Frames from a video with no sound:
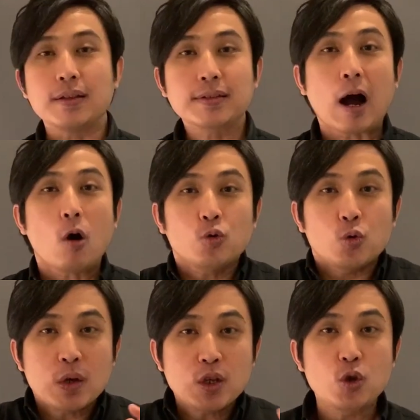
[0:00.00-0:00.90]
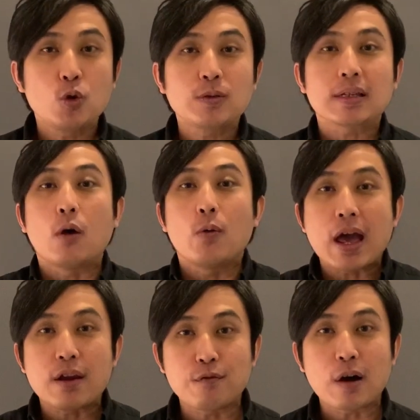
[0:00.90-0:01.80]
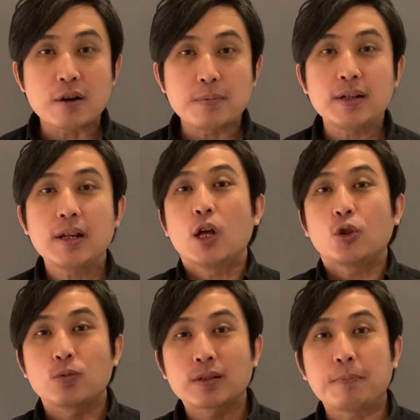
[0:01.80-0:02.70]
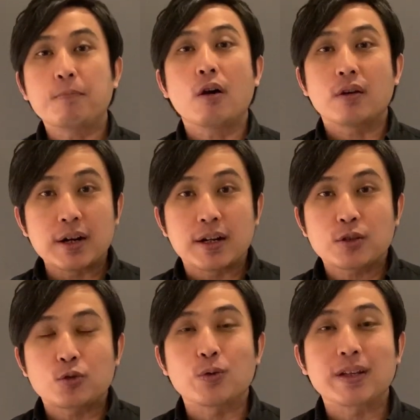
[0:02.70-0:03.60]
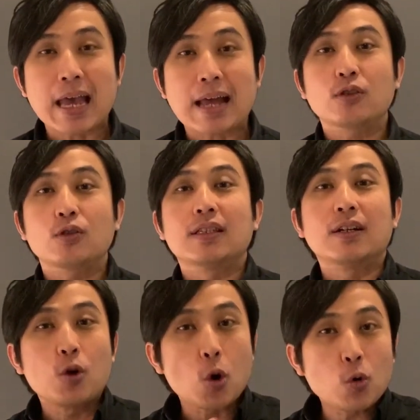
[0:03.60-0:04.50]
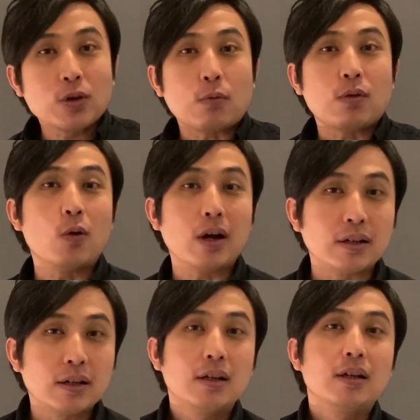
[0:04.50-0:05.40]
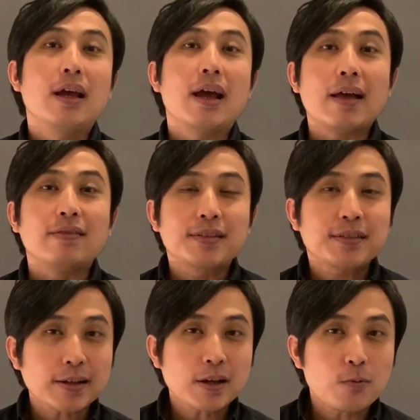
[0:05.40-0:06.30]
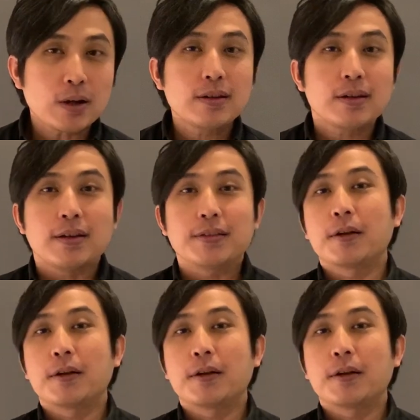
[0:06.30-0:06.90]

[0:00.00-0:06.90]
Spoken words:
It's how do we use our environment to support us to get the goal that we want. And the second one here is